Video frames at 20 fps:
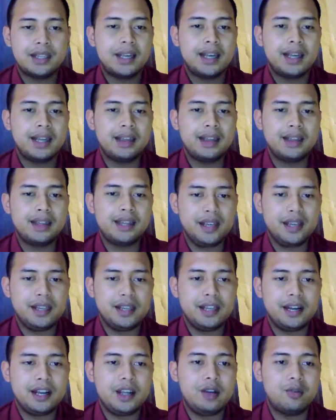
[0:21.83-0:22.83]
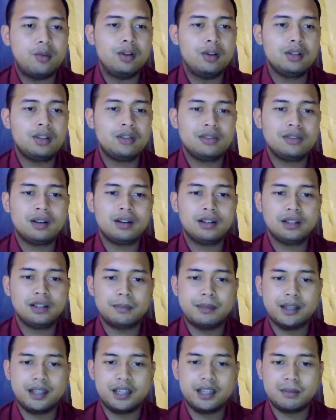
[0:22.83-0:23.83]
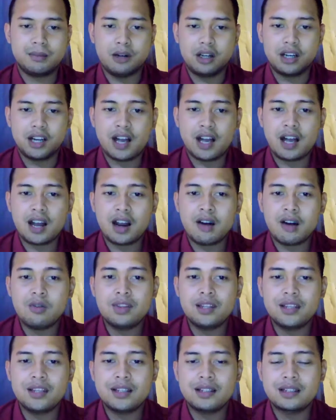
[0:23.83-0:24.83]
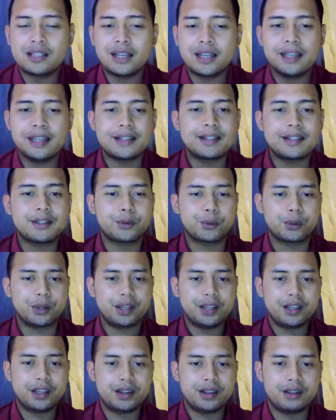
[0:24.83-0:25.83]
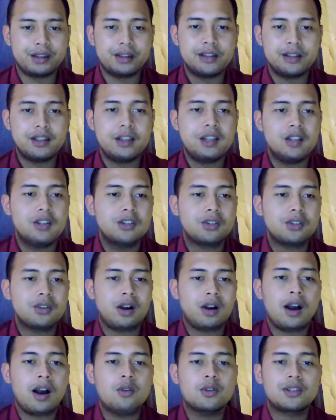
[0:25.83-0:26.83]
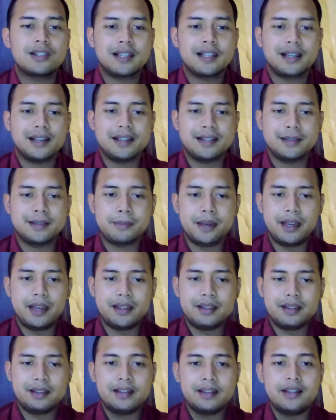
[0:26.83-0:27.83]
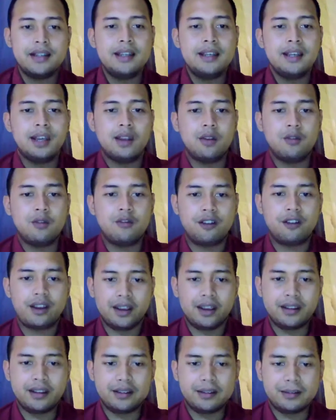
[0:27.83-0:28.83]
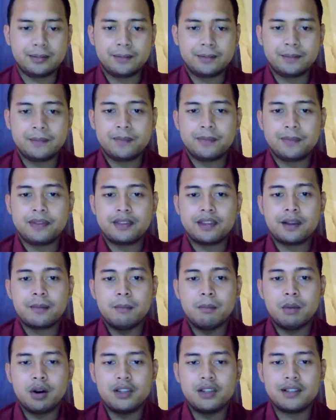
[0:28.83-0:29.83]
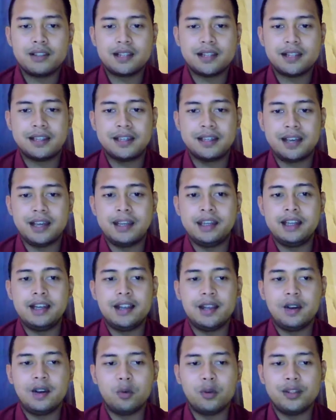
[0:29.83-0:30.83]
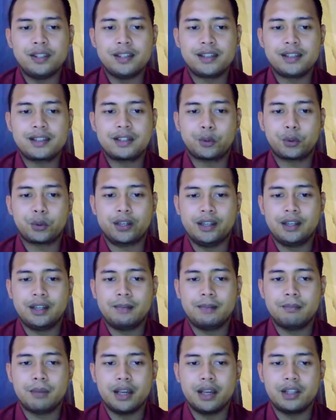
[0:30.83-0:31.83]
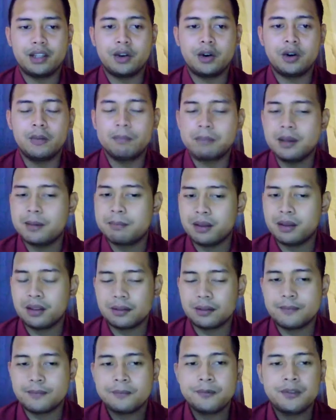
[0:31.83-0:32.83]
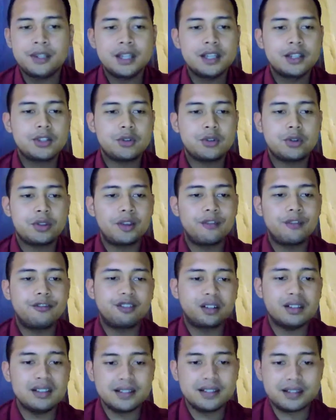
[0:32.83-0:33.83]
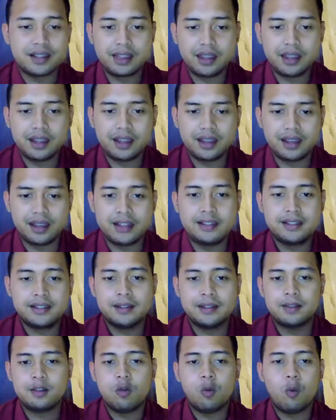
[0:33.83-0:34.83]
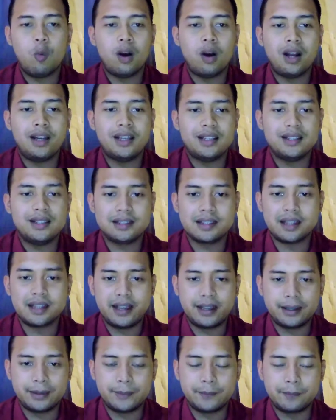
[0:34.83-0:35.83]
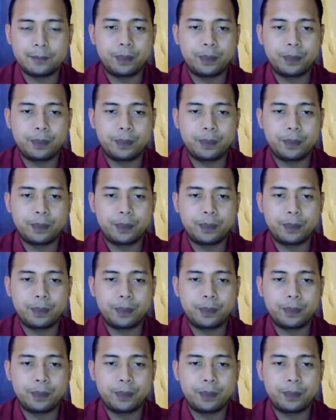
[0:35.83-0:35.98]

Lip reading: And then I want to talk a bit about how this slang is created. So how slang is made. In fact, most slang in any language is created by young people. So the first thing is, what is slang?